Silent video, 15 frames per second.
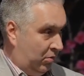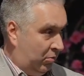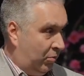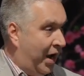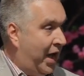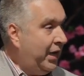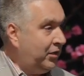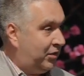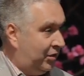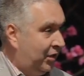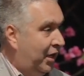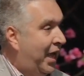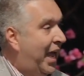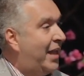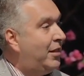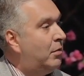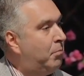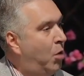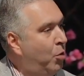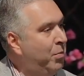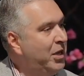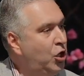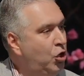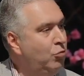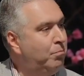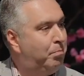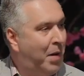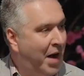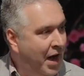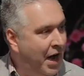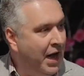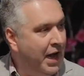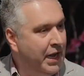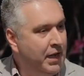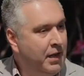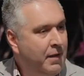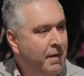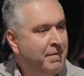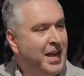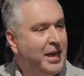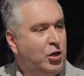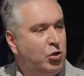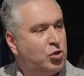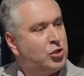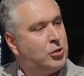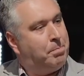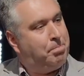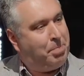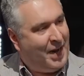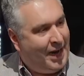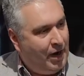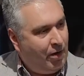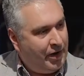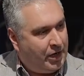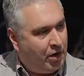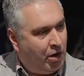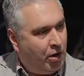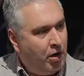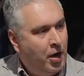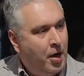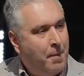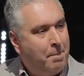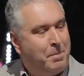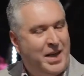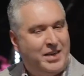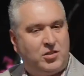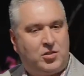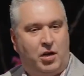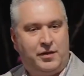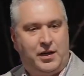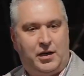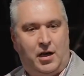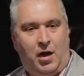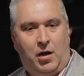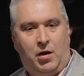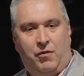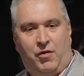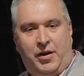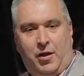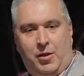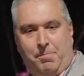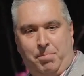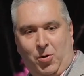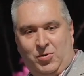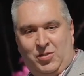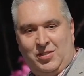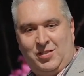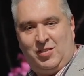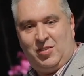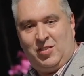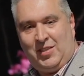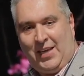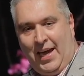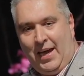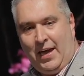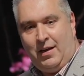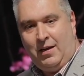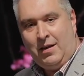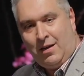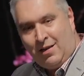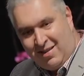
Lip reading: right? And the moment you buy that you're superior based on the color of another person's skin,